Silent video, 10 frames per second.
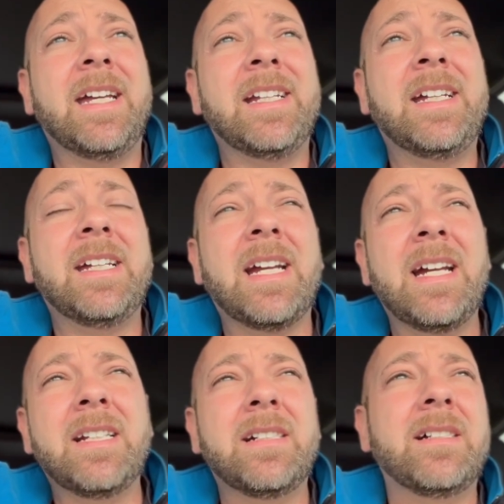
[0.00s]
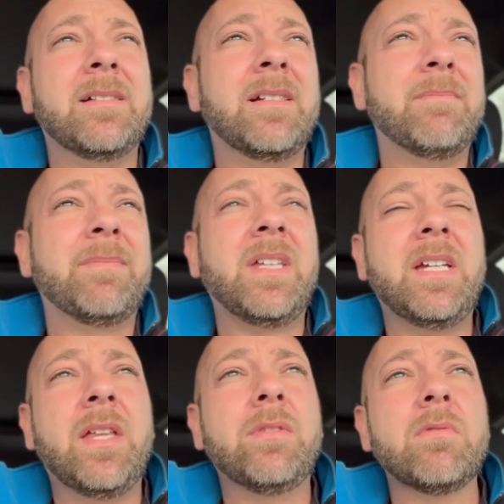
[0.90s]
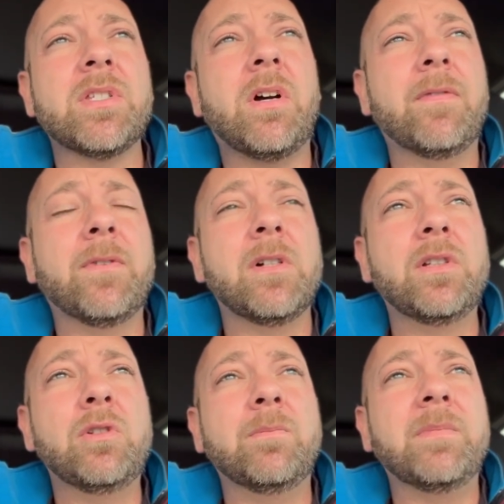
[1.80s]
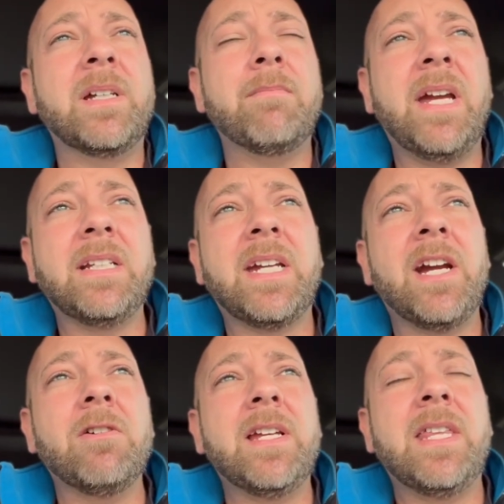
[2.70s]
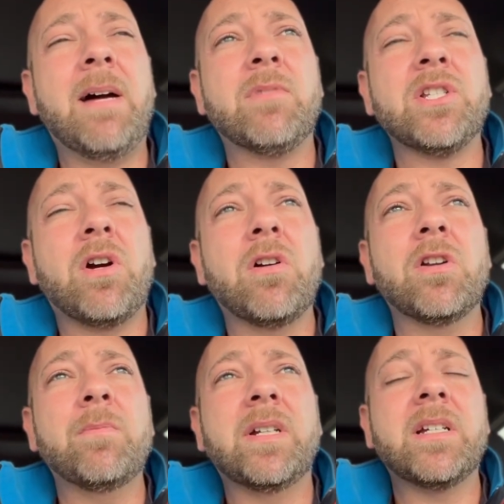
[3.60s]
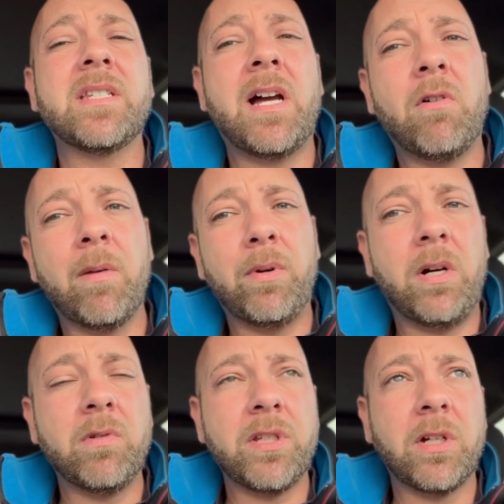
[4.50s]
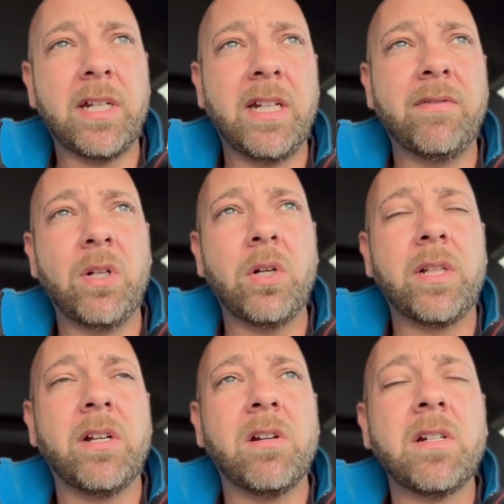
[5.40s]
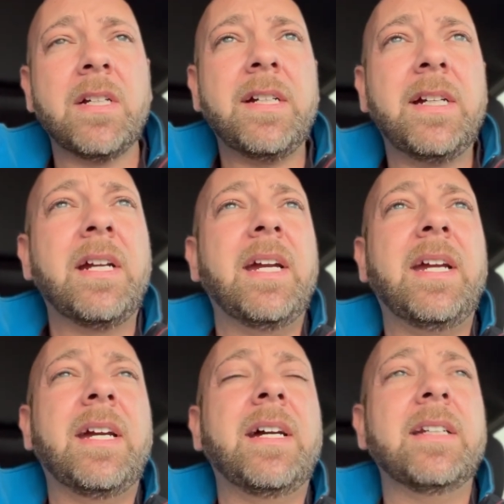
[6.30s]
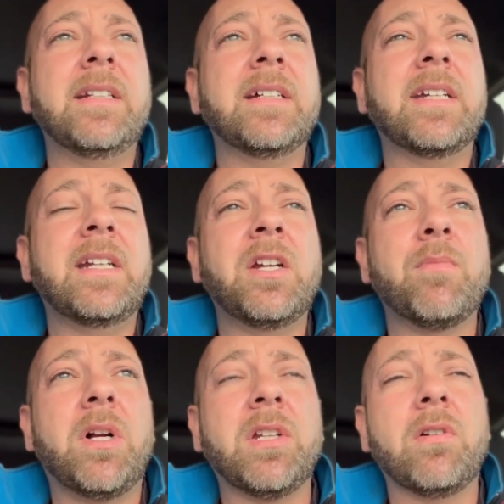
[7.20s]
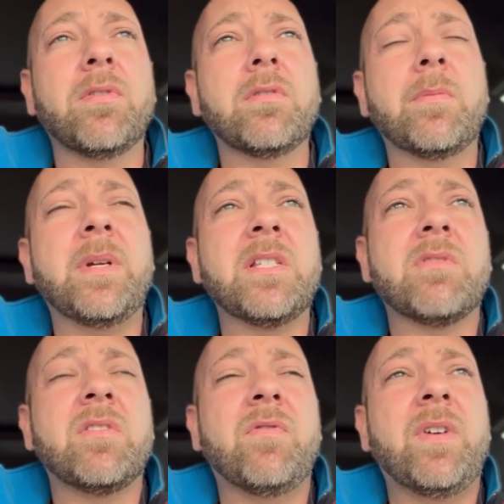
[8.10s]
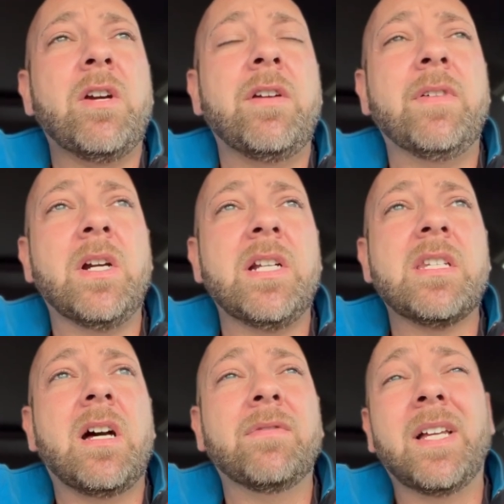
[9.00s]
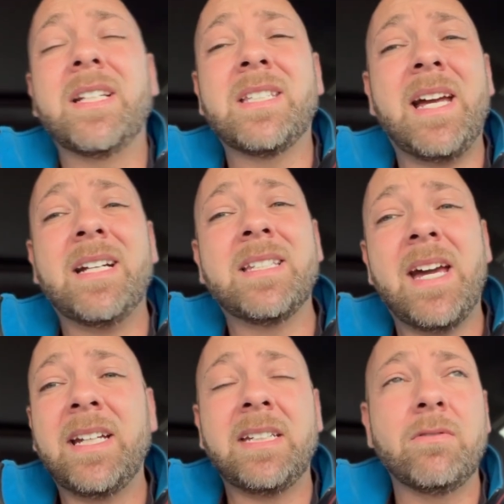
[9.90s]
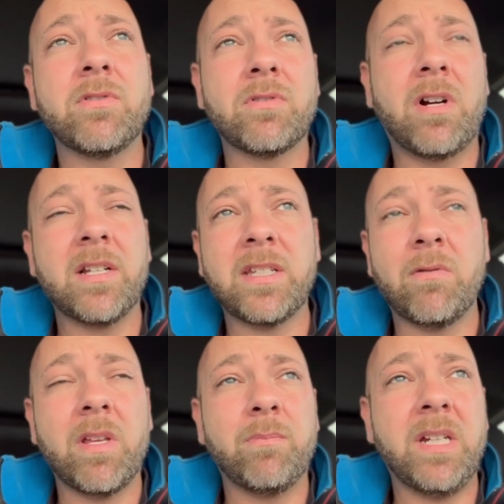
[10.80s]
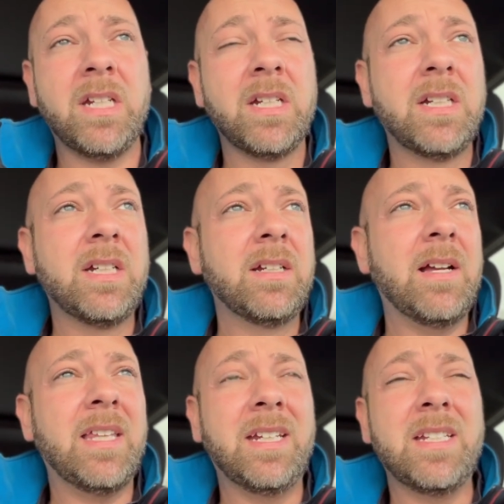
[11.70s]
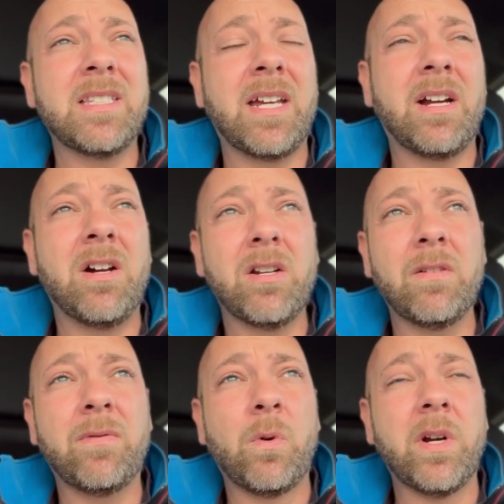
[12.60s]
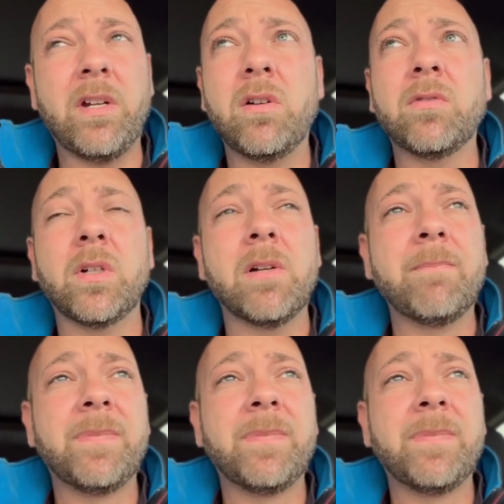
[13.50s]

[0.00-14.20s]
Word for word: and it kind of threw us all for a loop. It made carry that much harder because now our ball was hooking even earlier and getting your ball to go through the pins was very, very tough. Like Zach Tackett, who's crossing with me, I think he's like 140 over.